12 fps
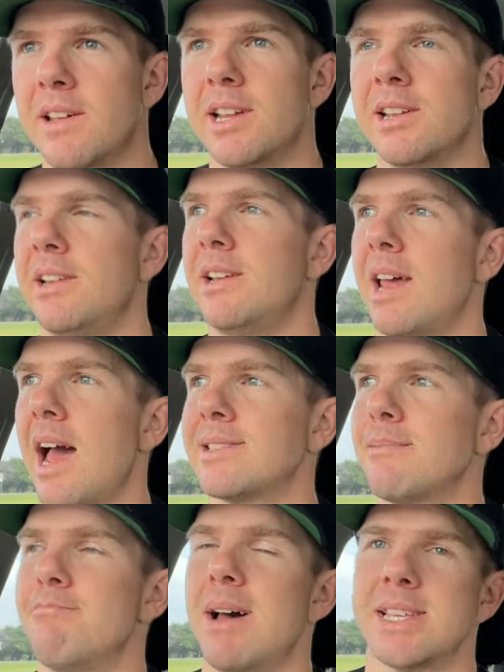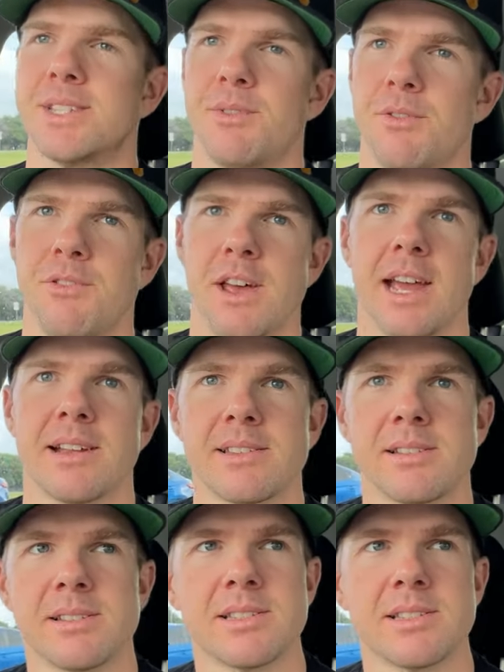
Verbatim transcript: that it, it has a massive effect.